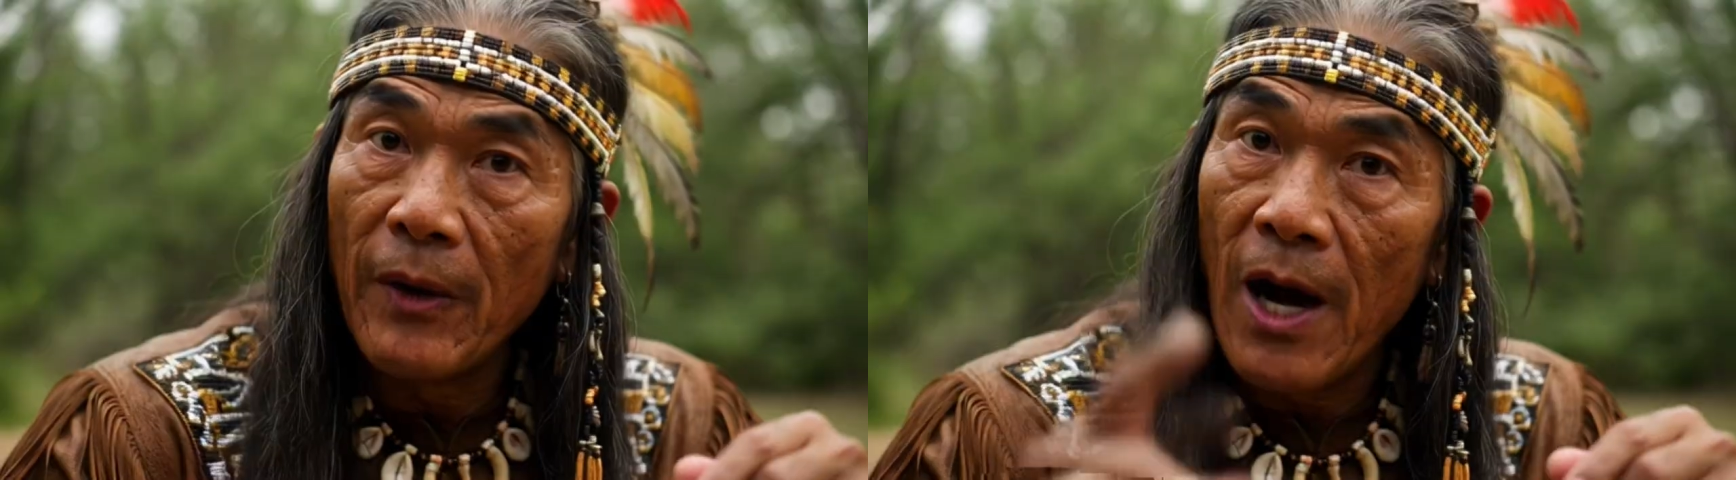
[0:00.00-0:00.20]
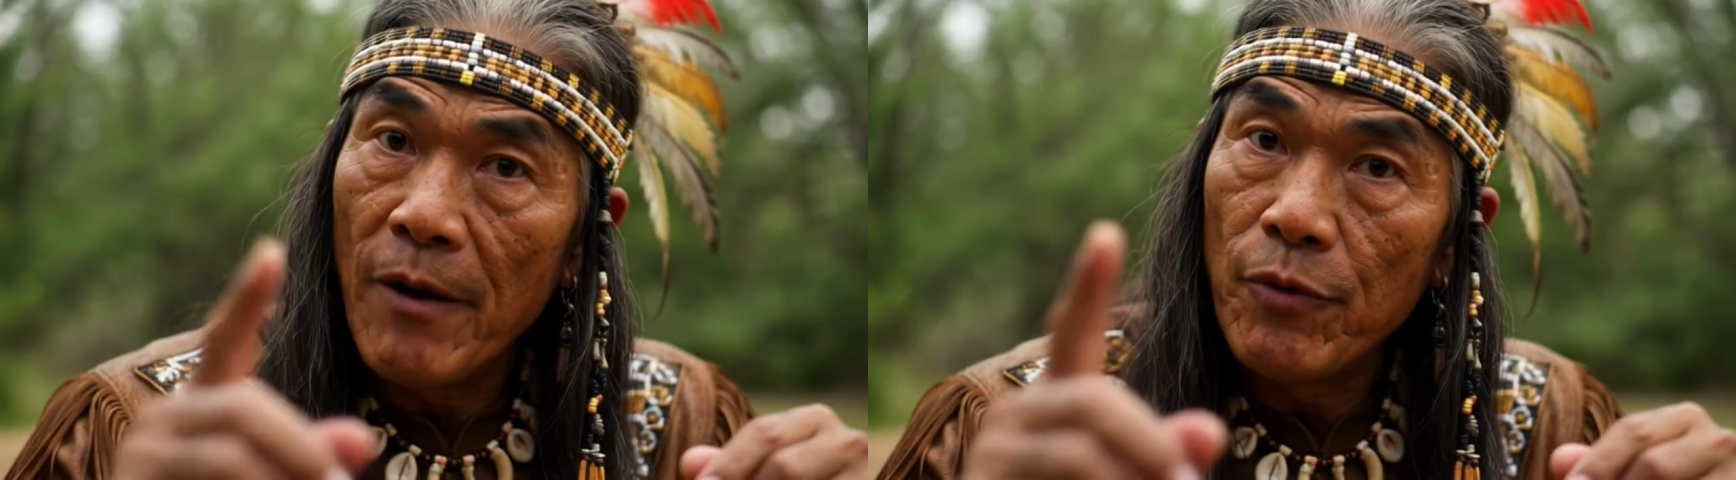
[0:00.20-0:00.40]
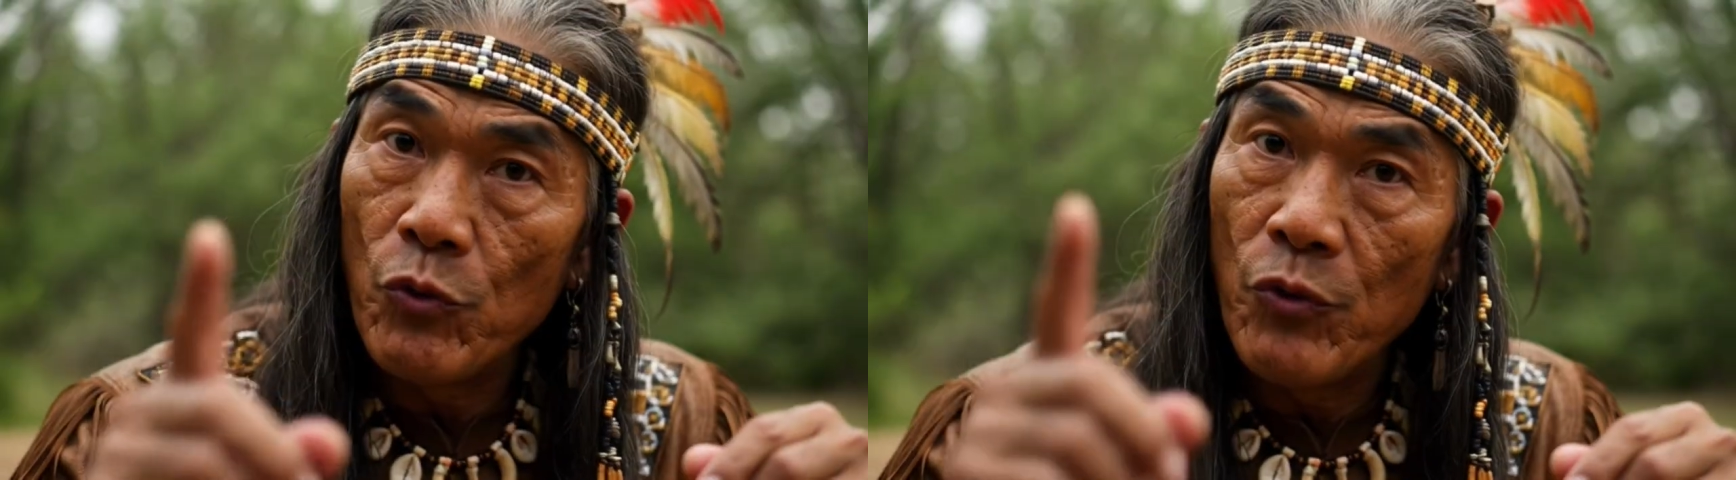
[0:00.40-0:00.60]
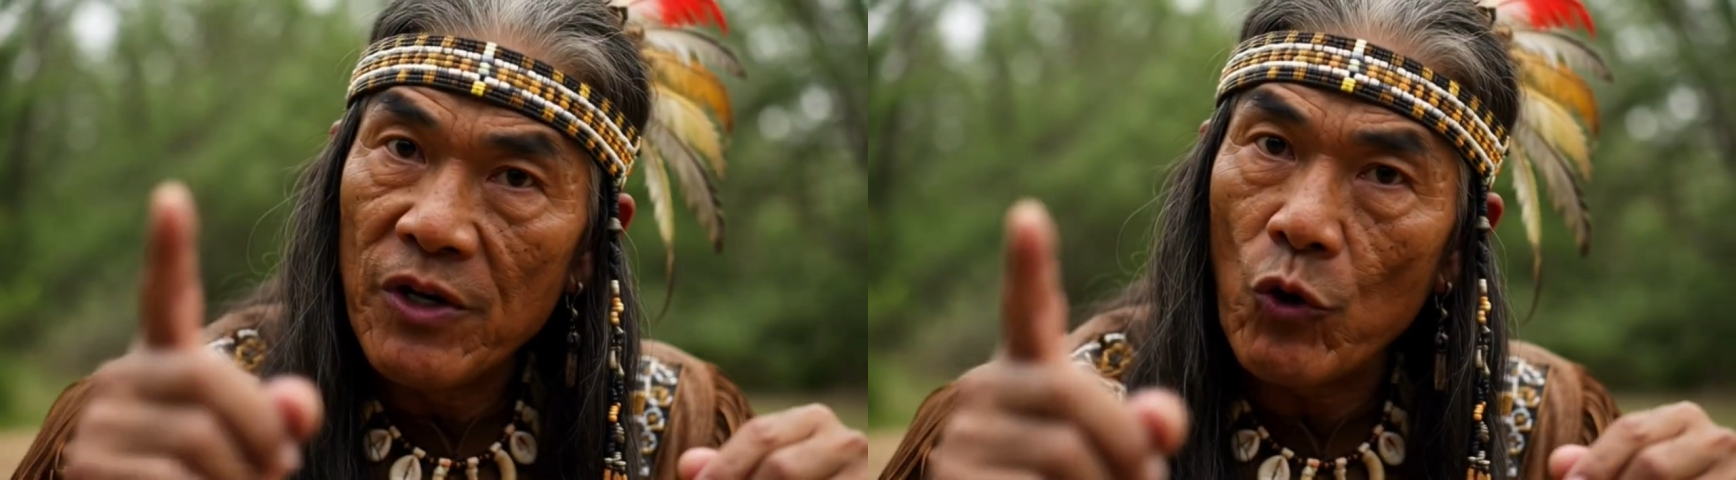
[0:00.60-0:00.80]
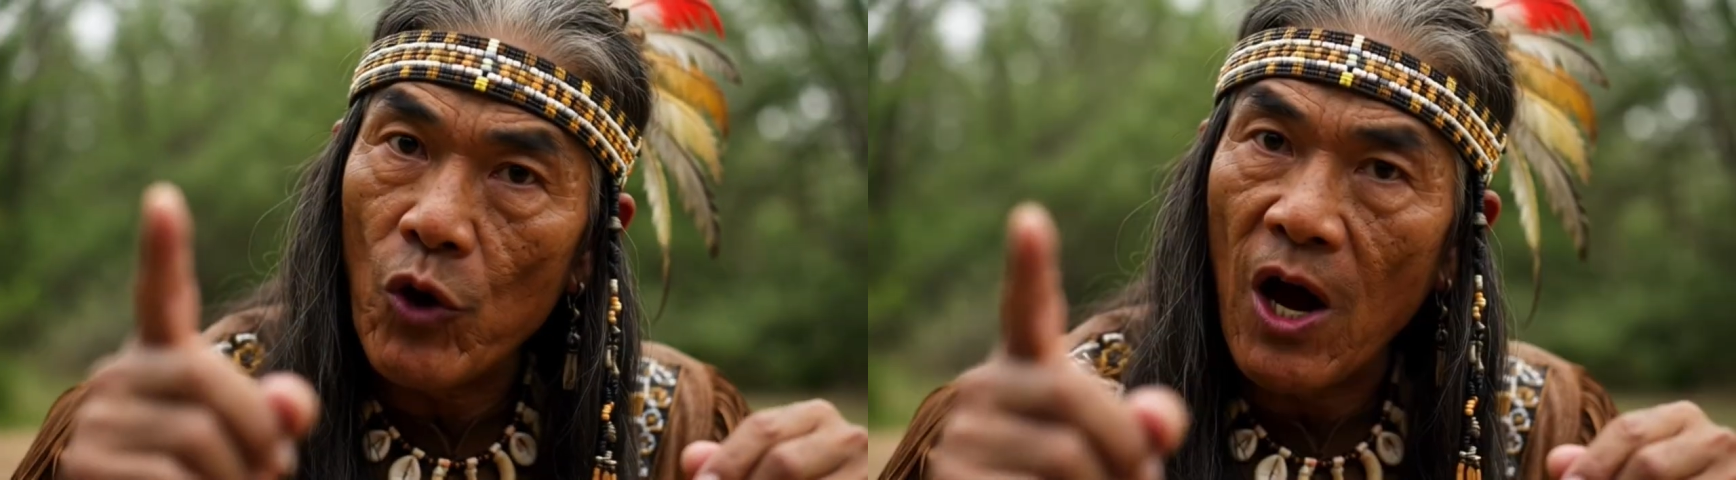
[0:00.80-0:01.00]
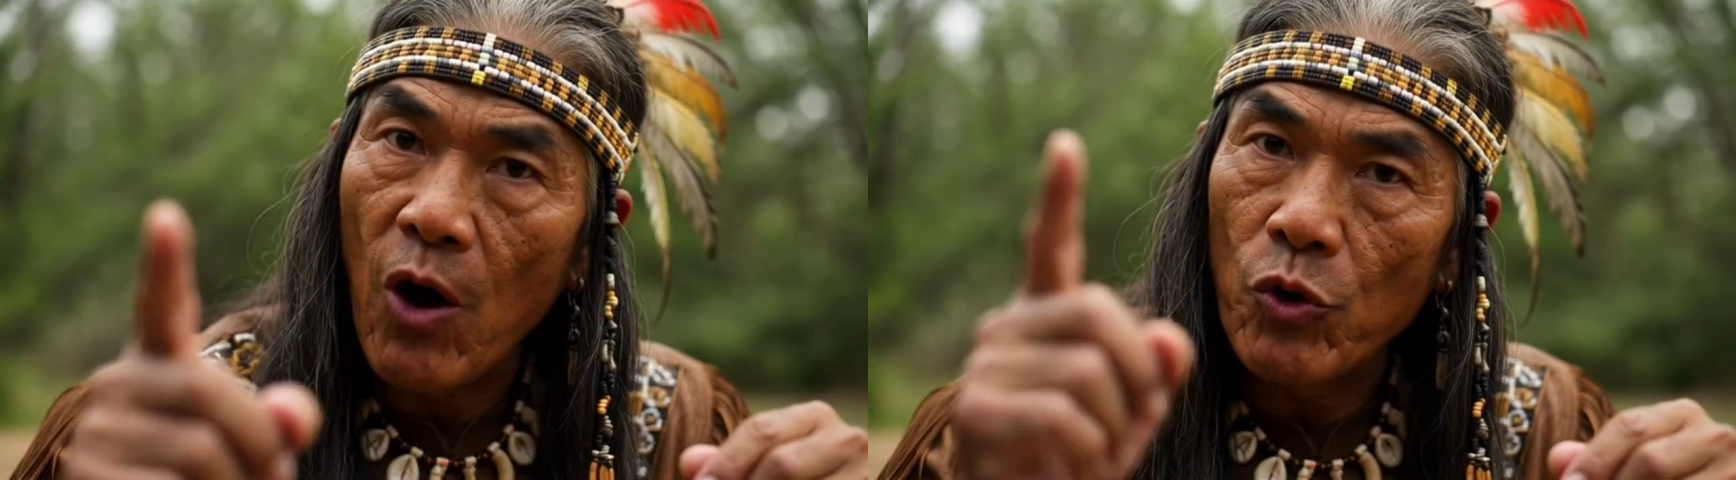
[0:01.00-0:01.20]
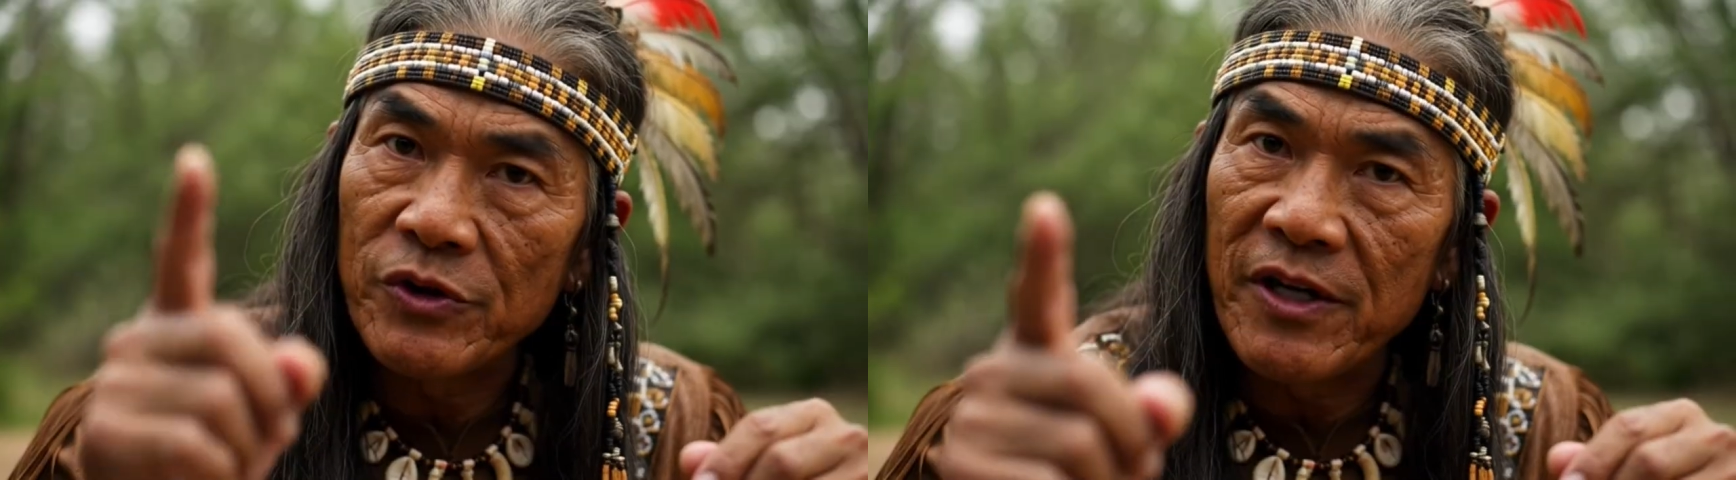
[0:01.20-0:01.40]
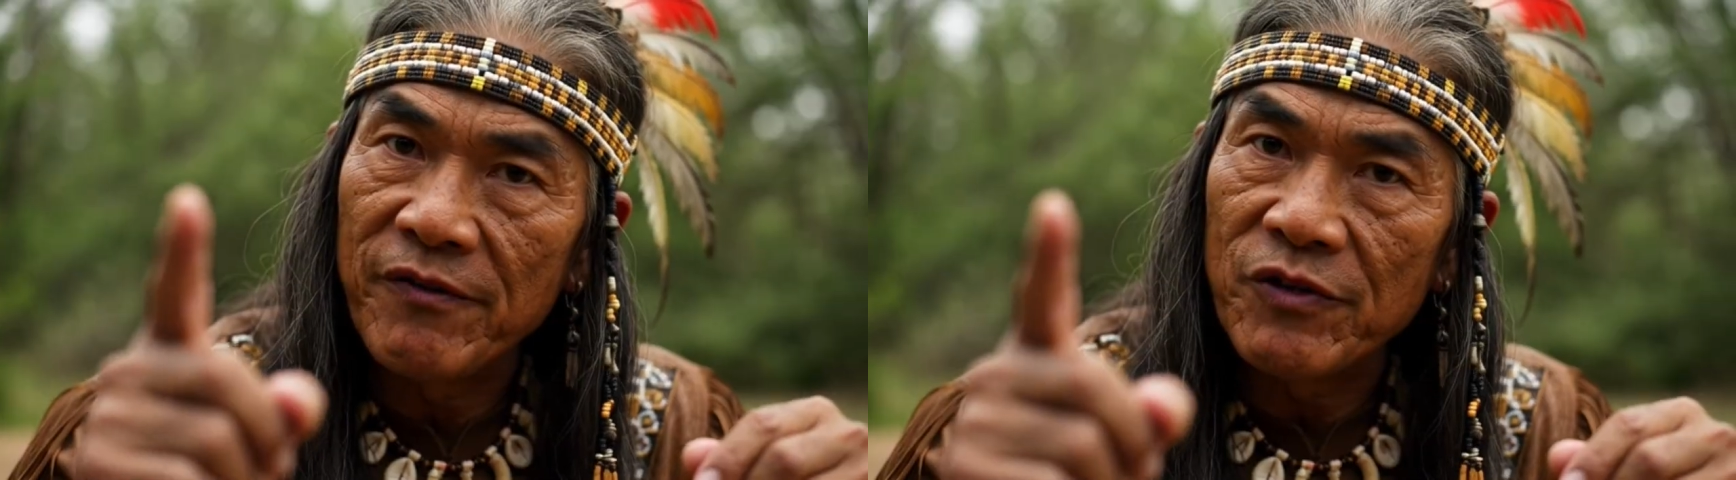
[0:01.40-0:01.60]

AT1 finds the Y